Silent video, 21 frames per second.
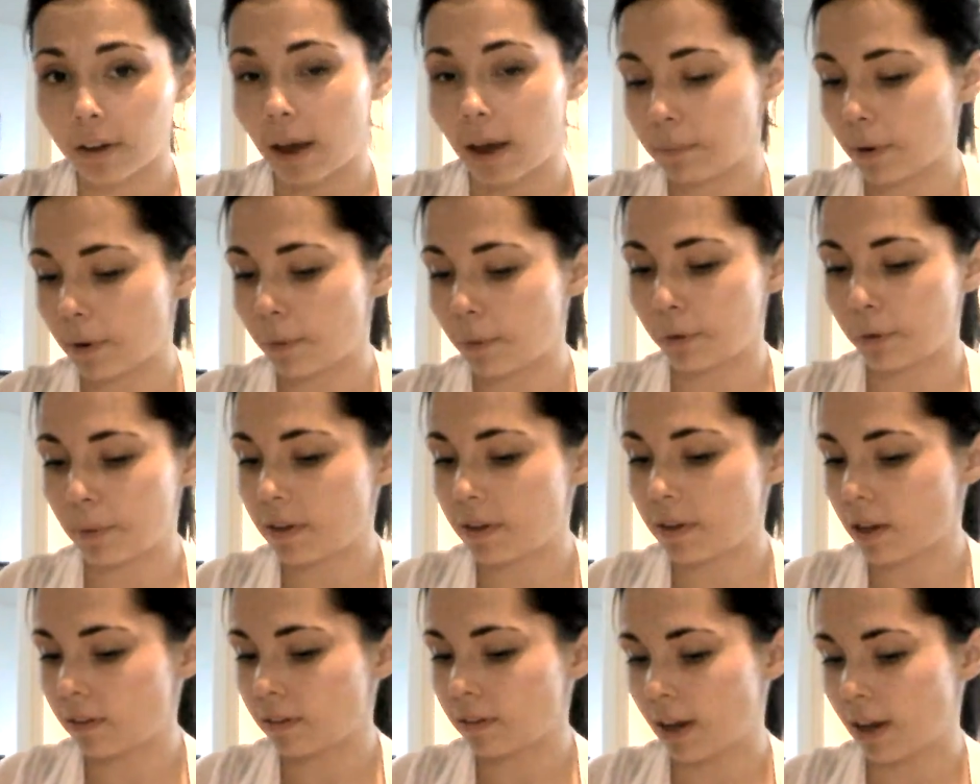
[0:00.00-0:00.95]
done with my
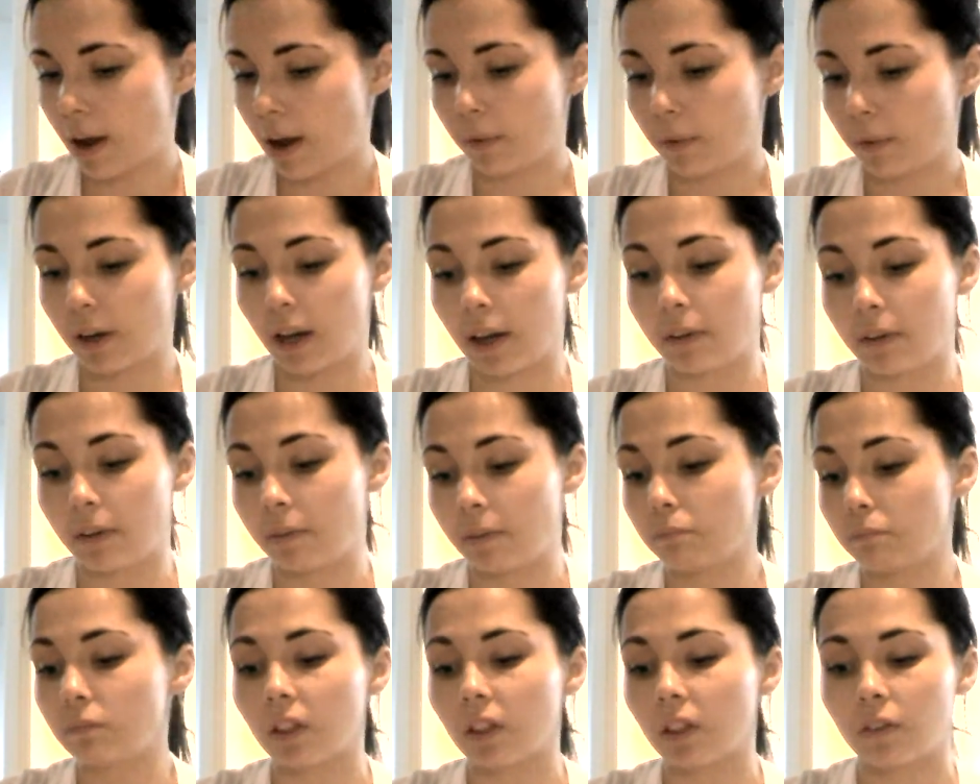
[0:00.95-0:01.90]
test now, and I
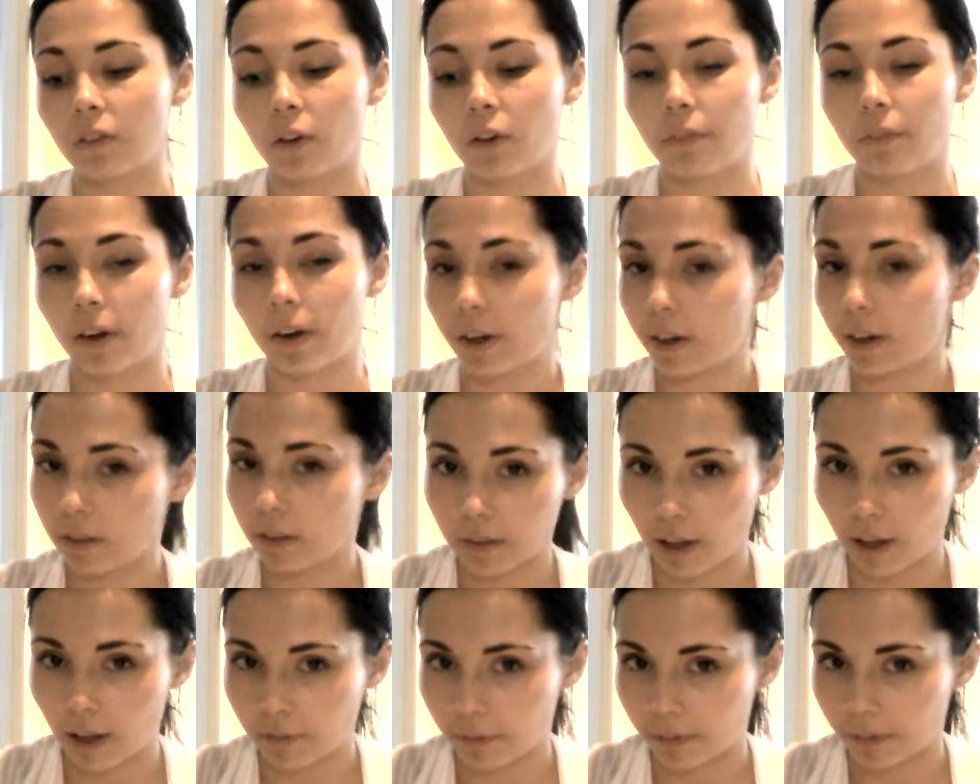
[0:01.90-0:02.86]
did so very
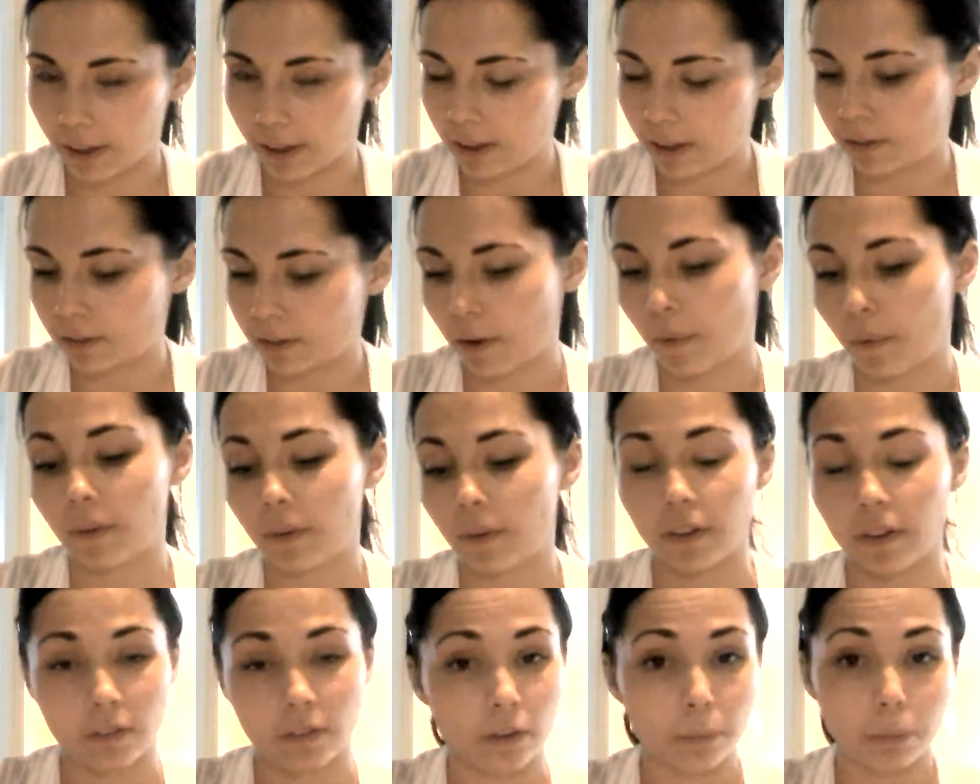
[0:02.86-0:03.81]
successfully. So
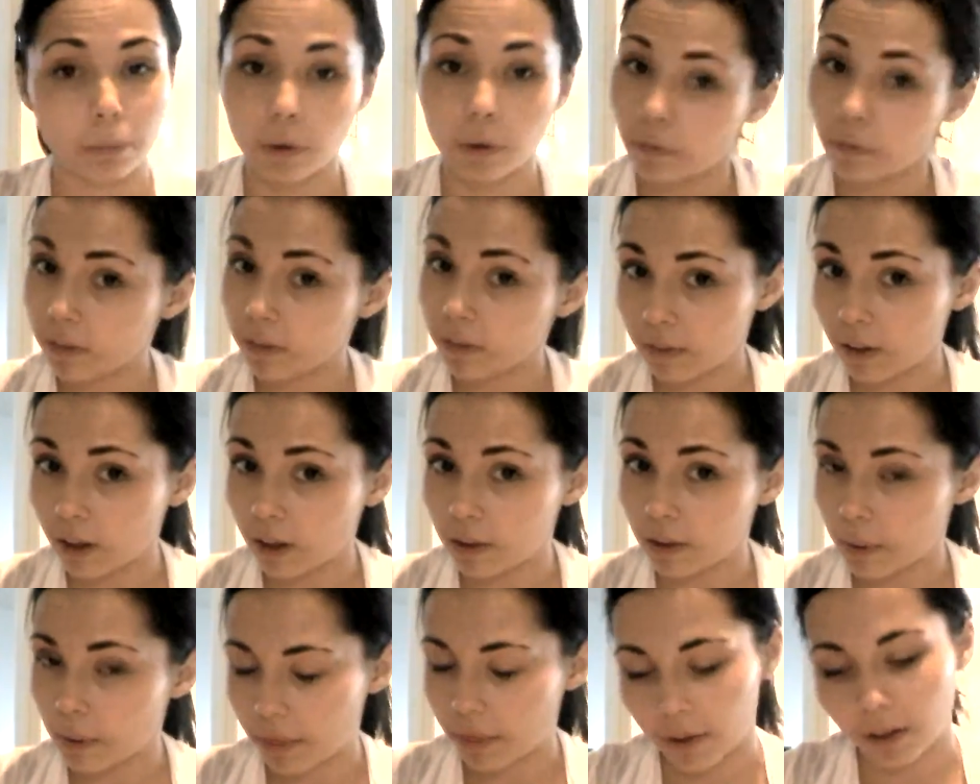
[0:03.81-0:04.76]
this is a proven study
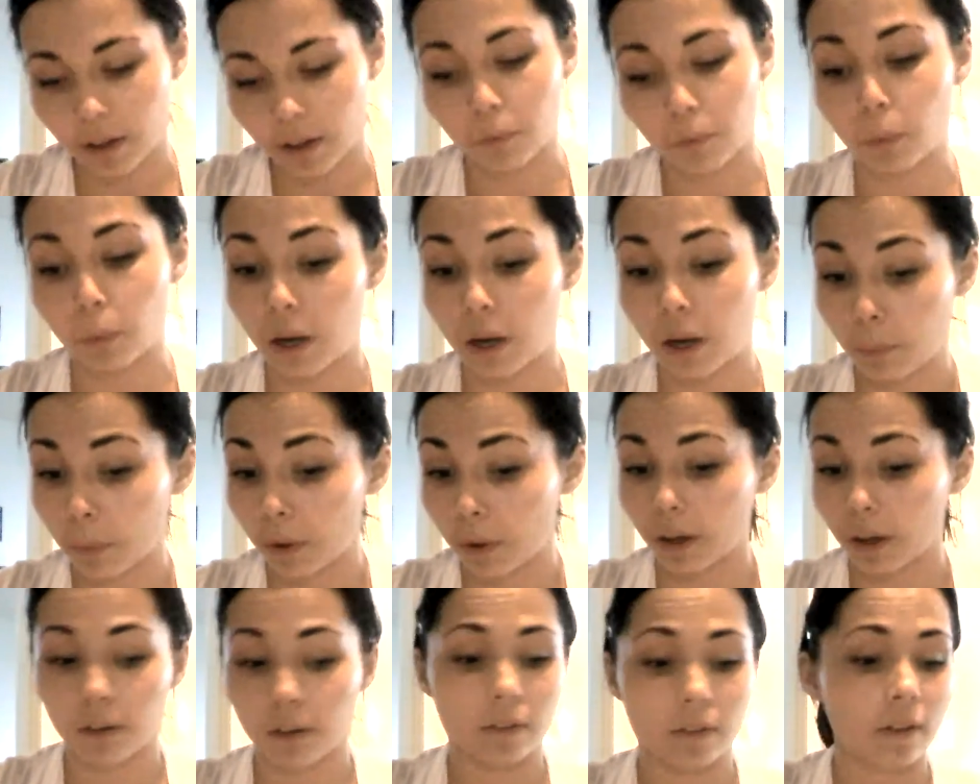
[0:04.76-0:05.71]
method. It
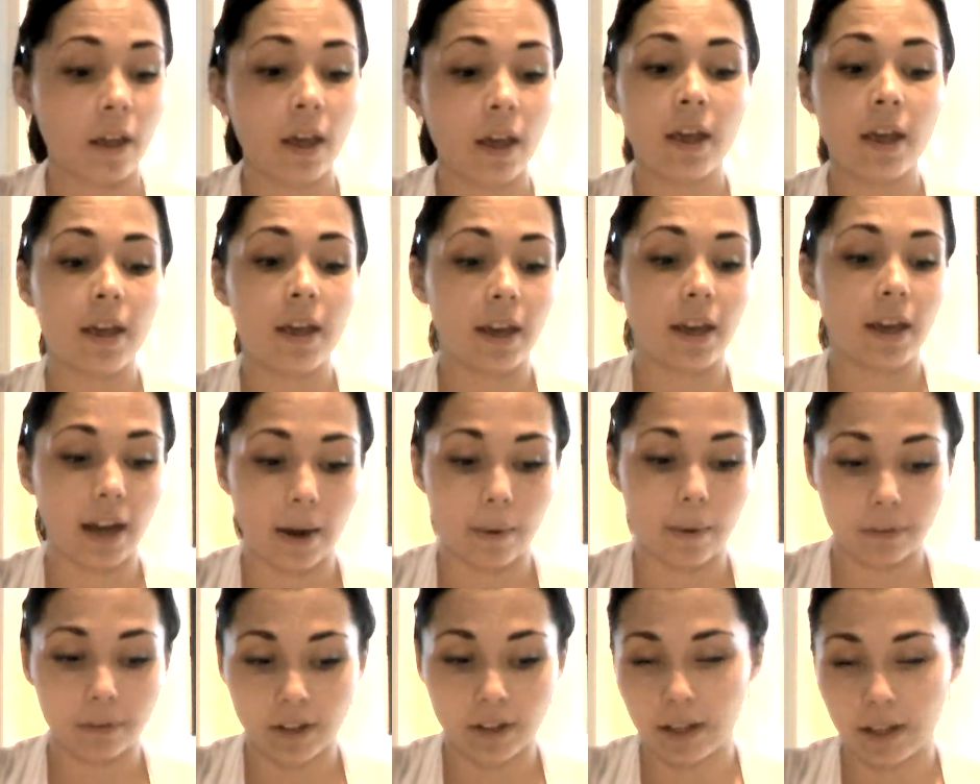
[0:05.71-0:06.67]
works. And I
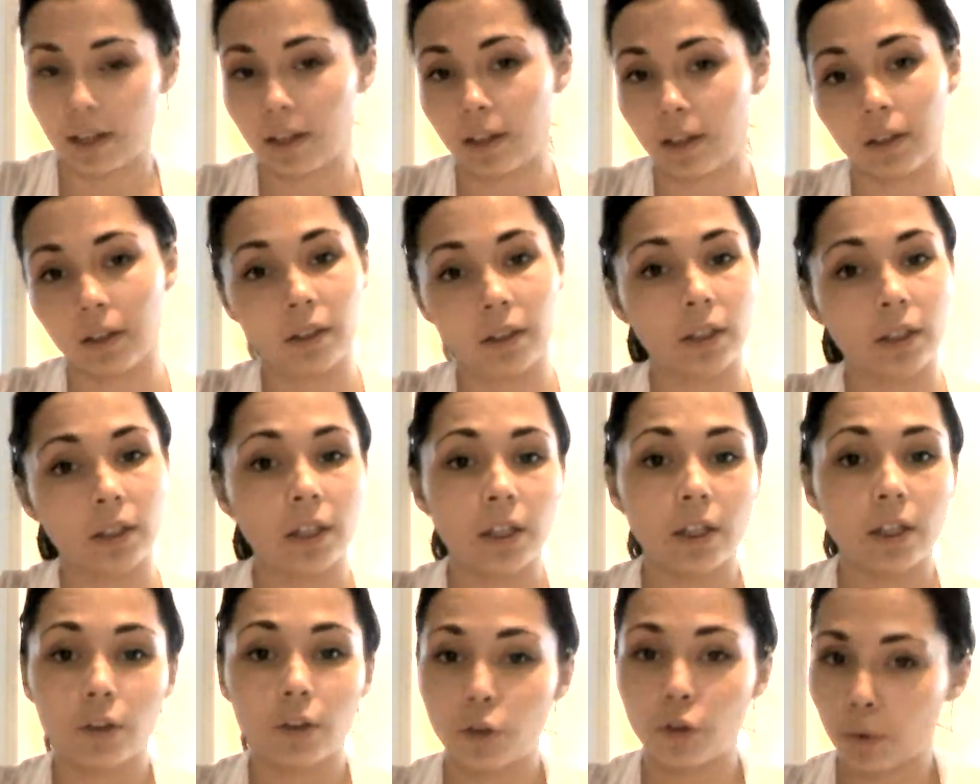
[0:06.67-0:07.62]
was taking
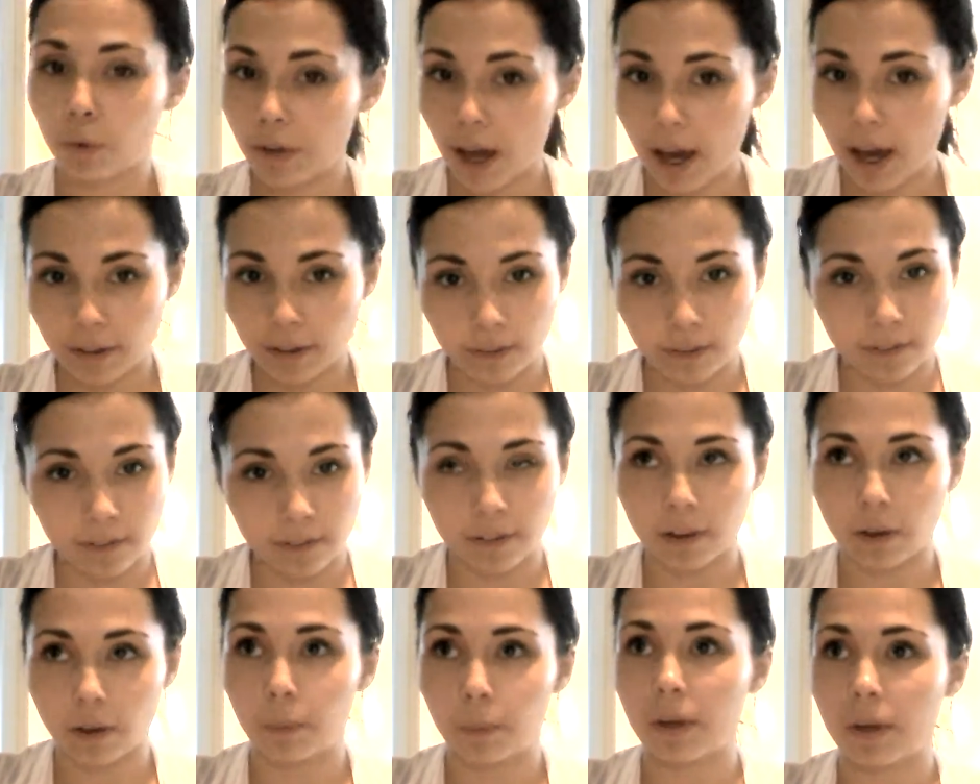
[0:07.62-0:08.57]
2 tests
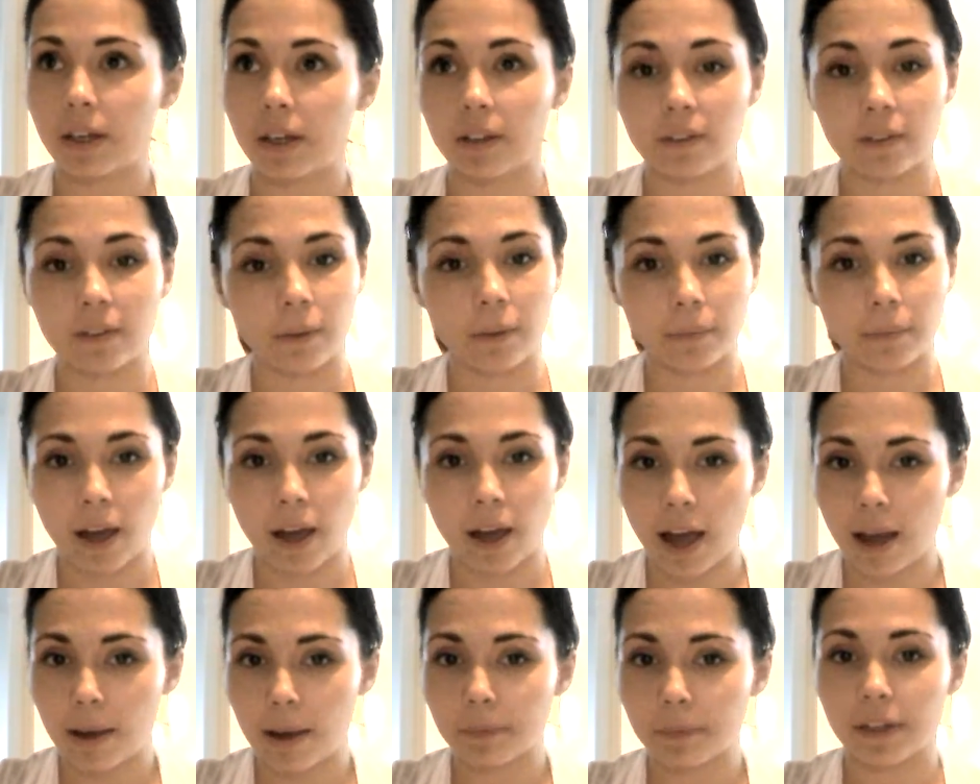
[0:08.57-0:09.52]
a week at
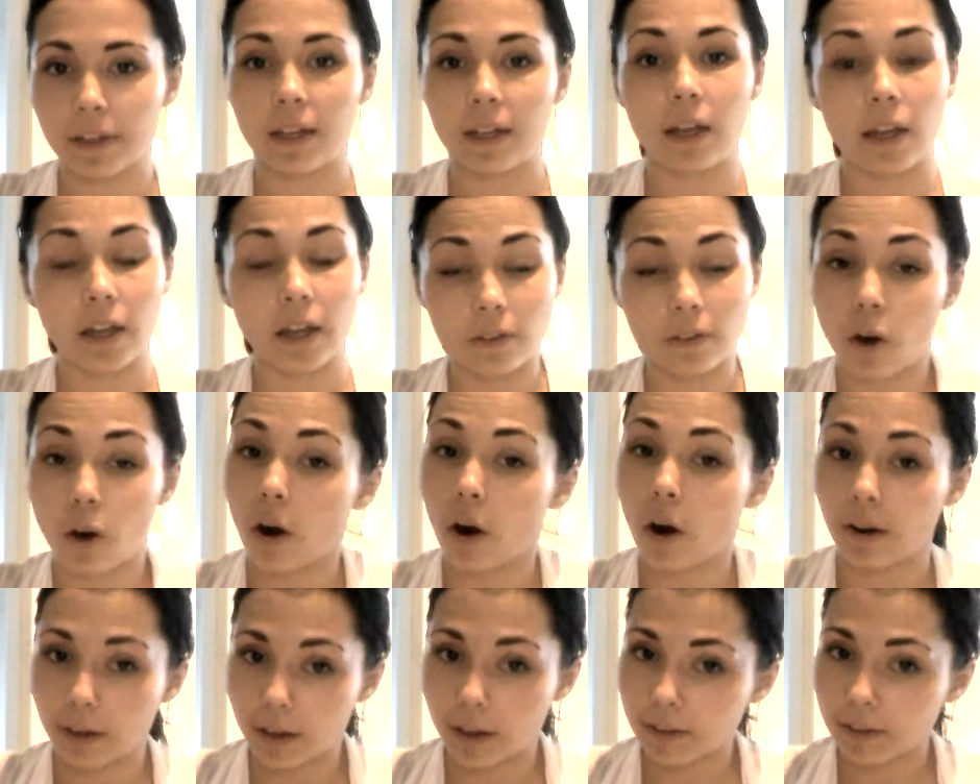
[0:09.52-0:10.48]
sometimes, and it's
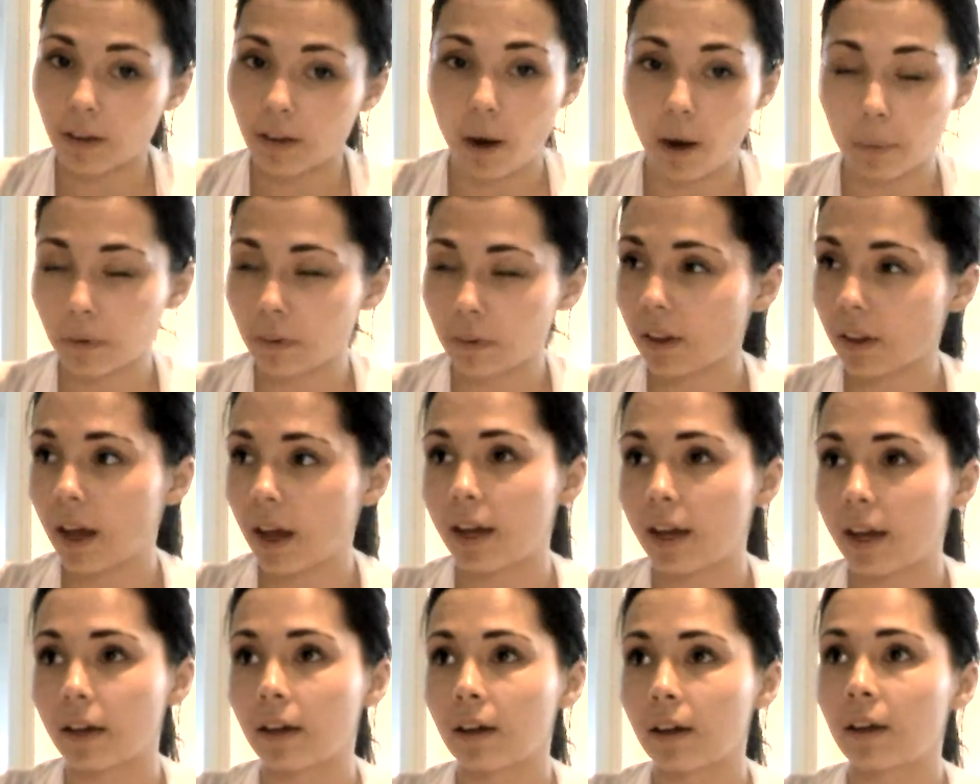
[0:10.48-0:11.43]
hard. It's almost
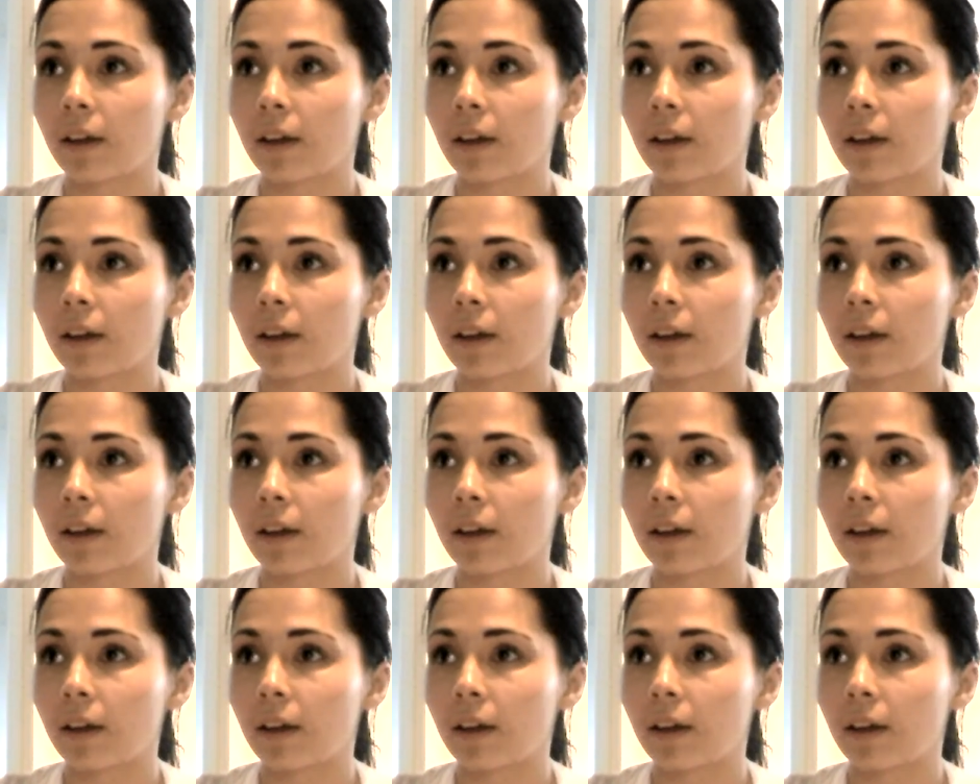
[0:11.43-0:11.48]
like